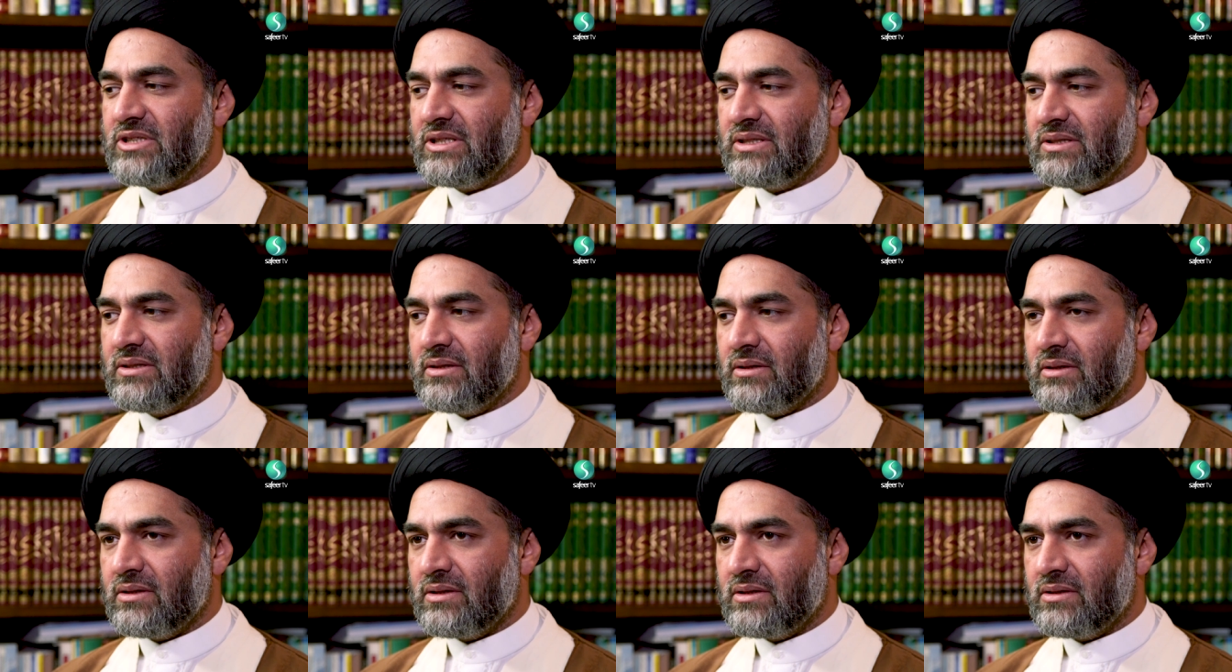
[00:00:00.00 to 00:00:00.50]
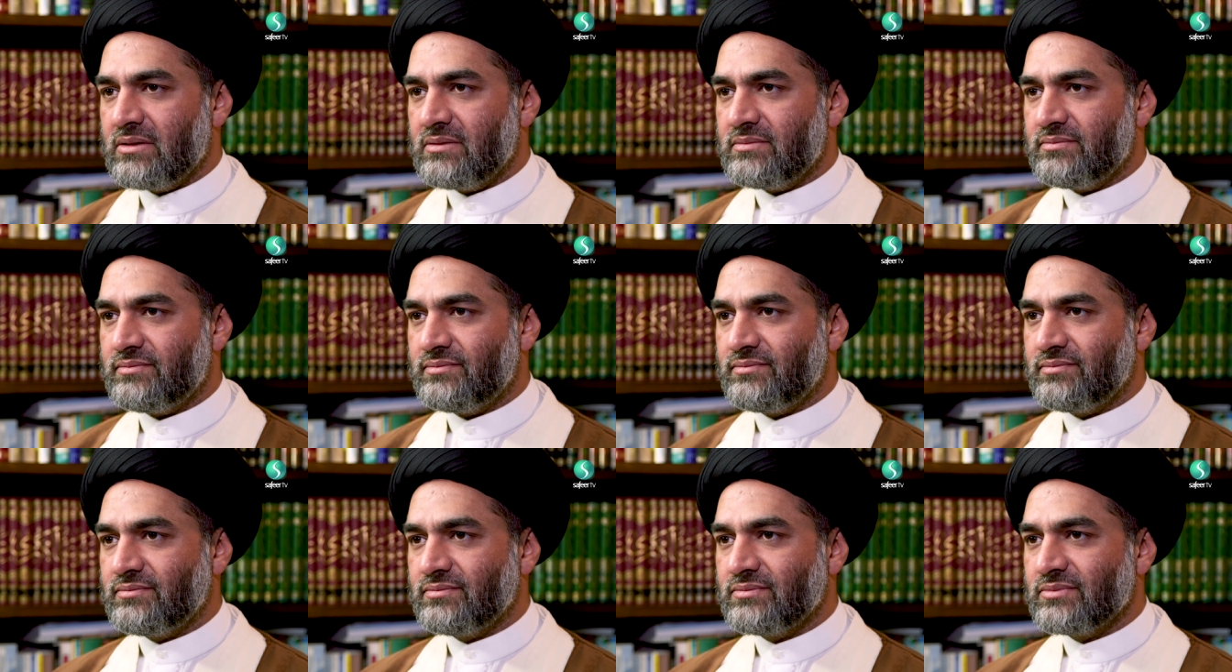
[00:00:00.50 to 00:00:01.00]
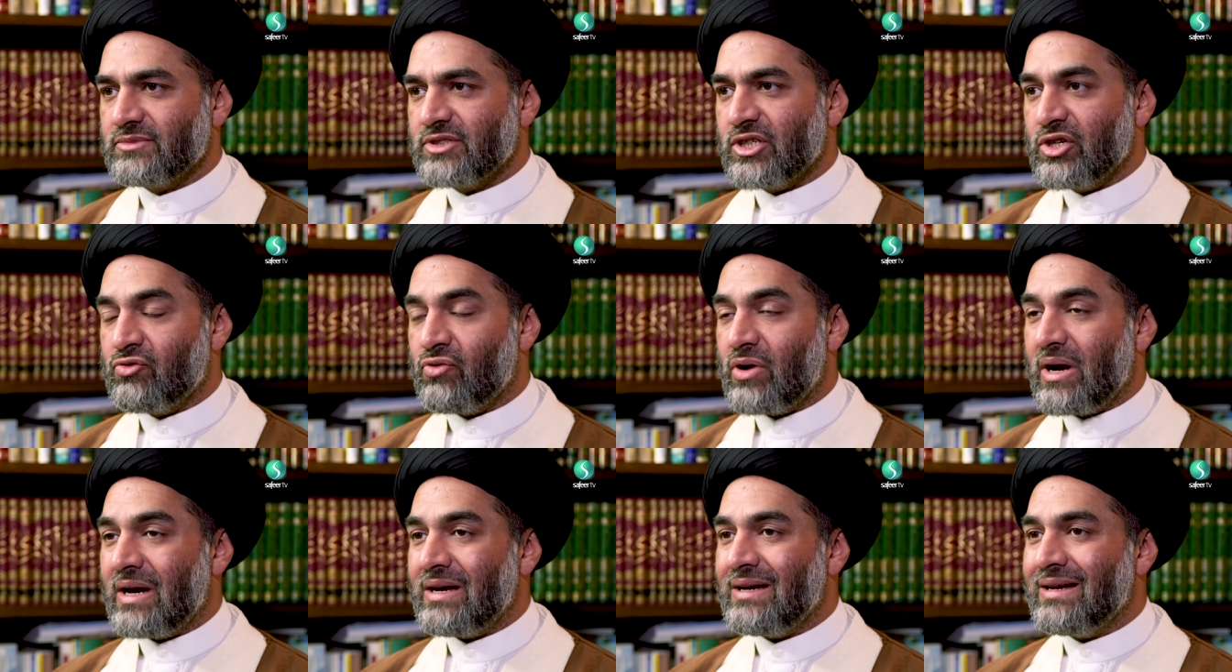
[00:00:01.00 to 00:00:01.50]
in the
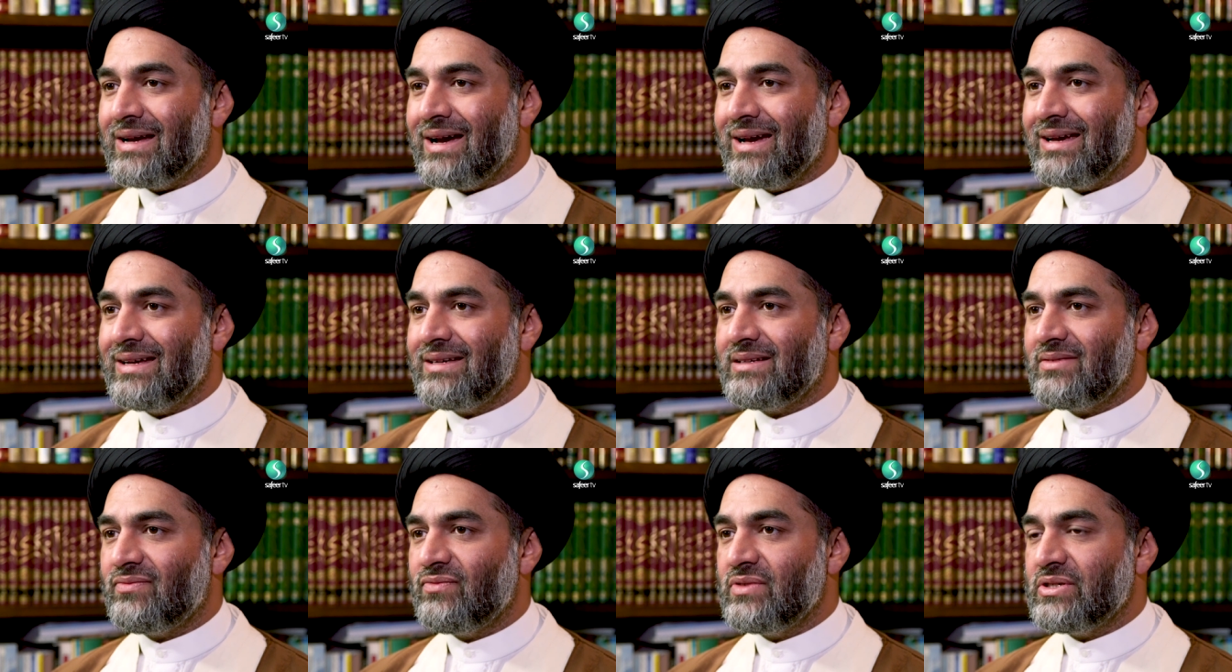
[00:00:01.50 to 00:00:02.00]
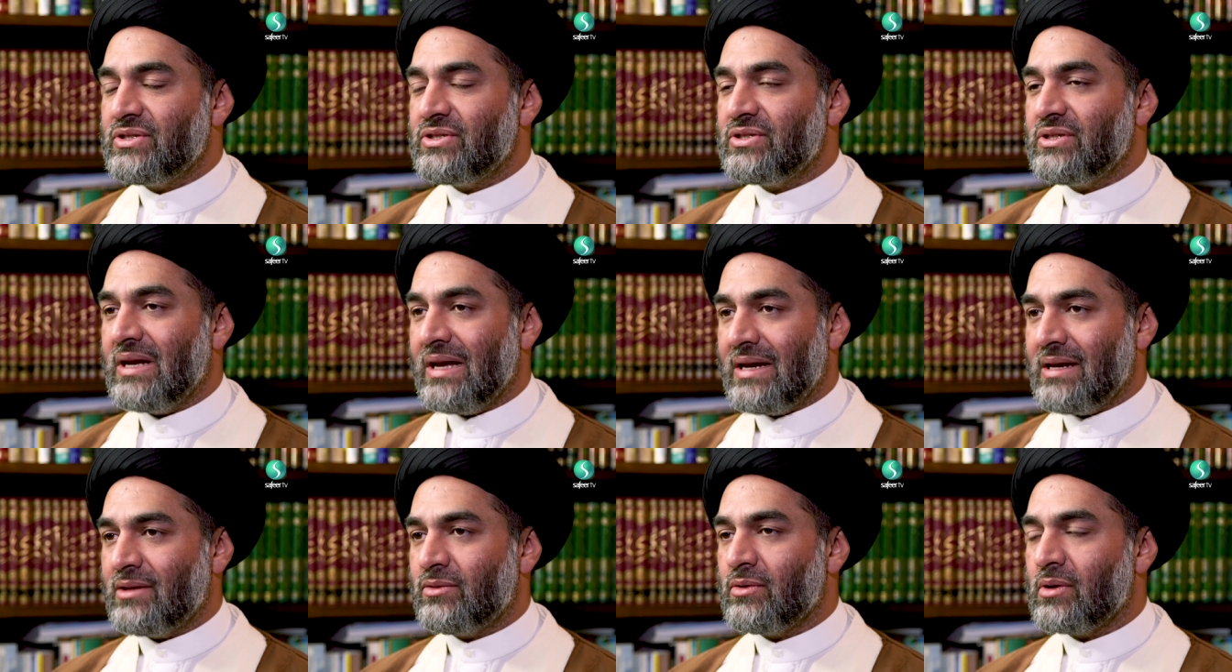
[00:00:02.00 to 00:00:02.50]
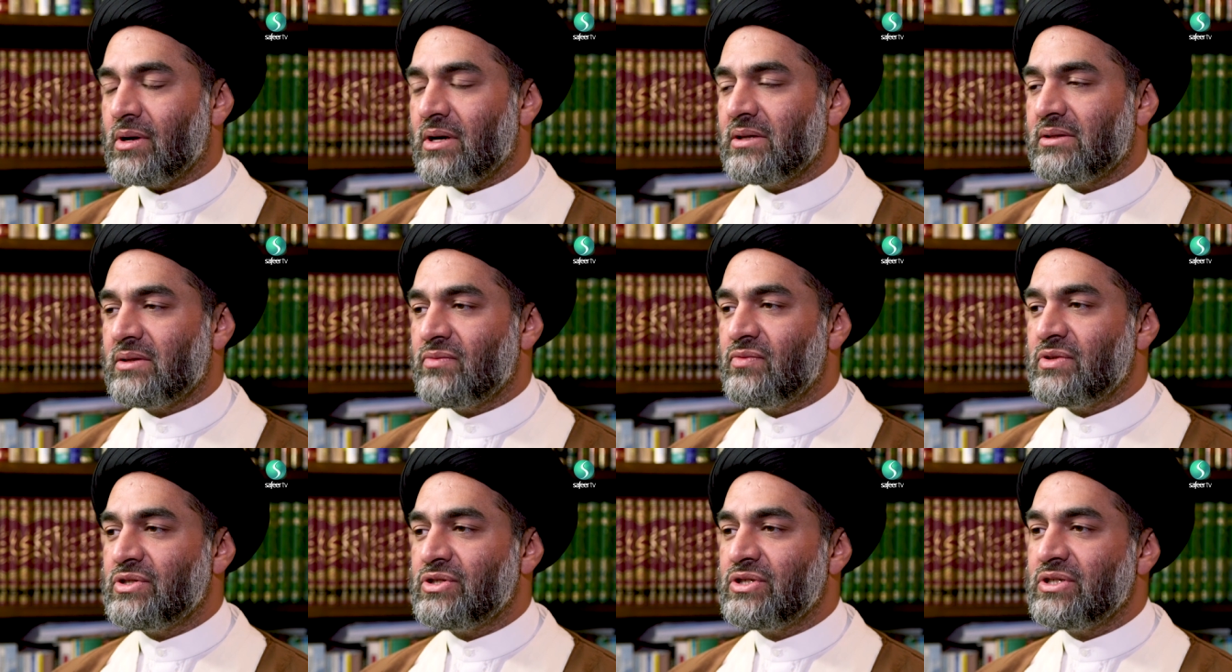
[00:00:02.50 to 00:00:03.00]
grand night, which Laylatul
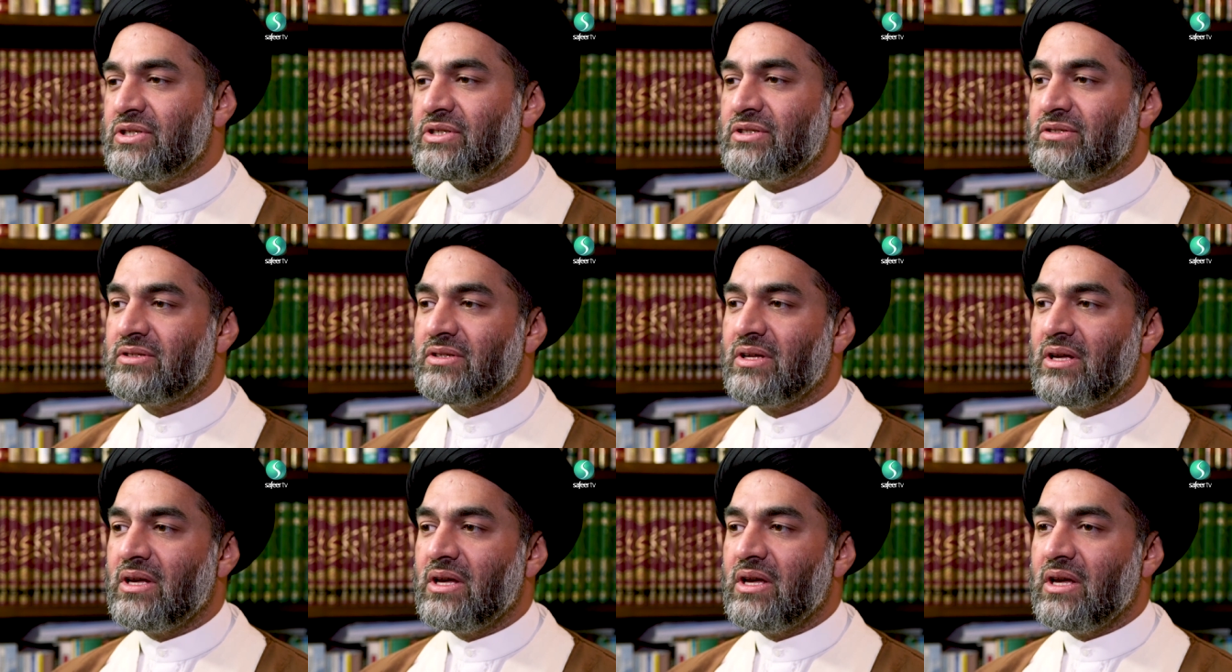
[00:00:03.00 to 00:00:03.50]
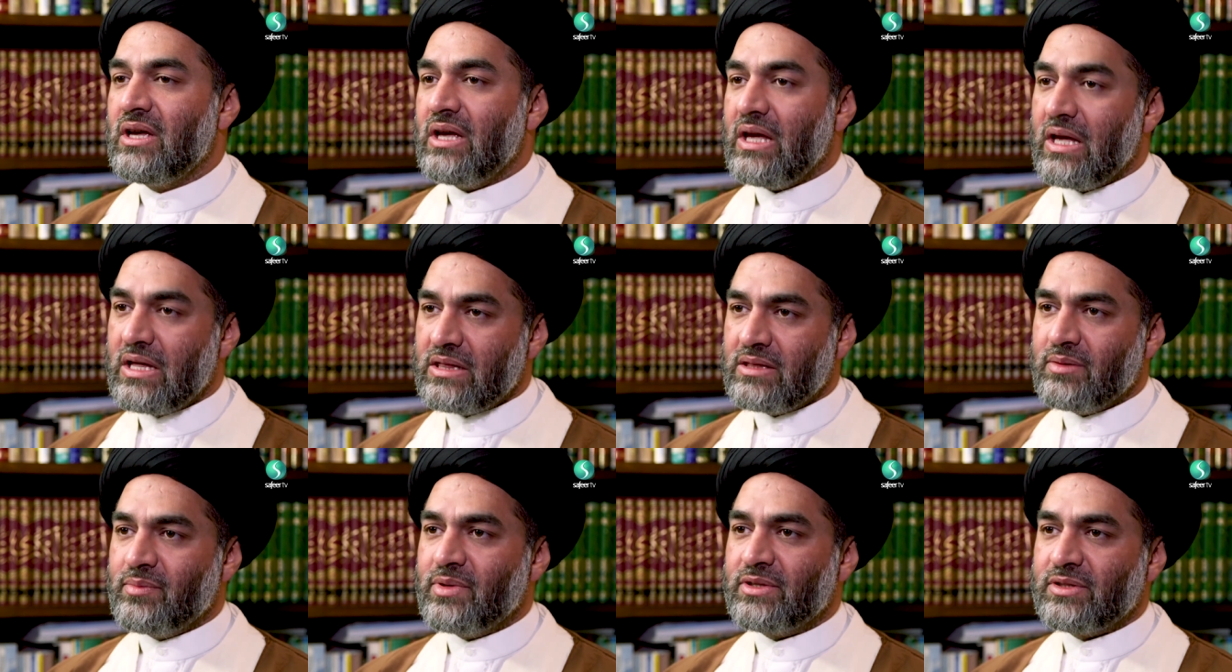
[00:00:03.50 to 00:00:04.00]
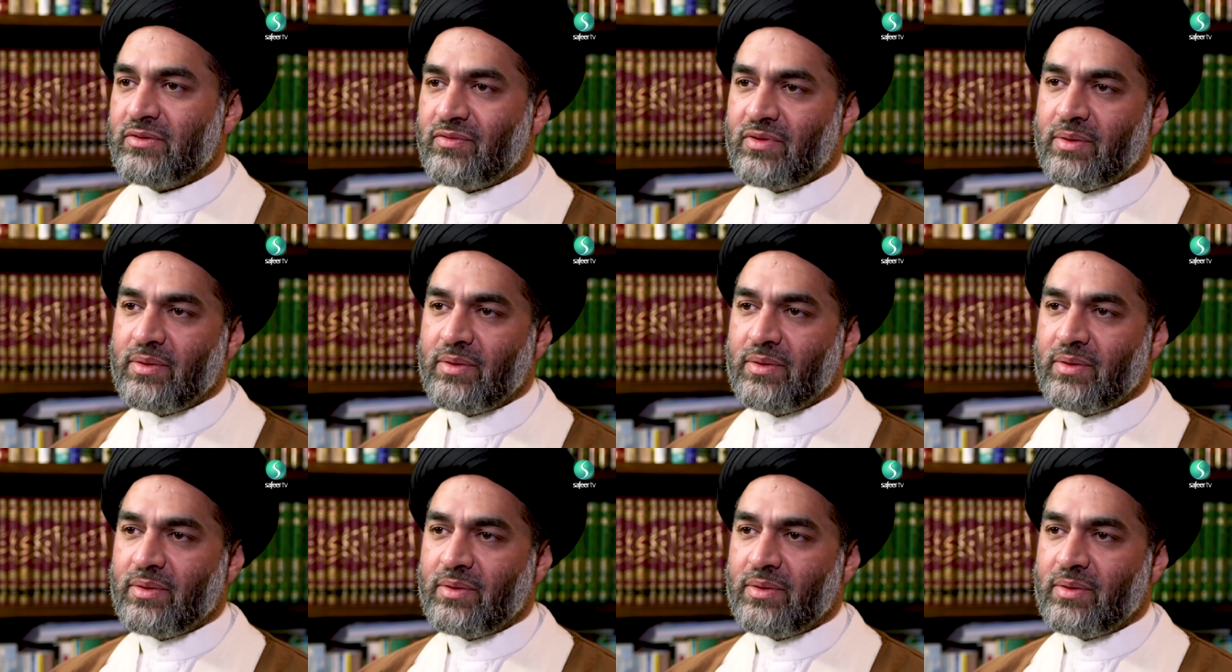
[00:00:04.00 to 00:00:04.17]
Qadr, which is in the month of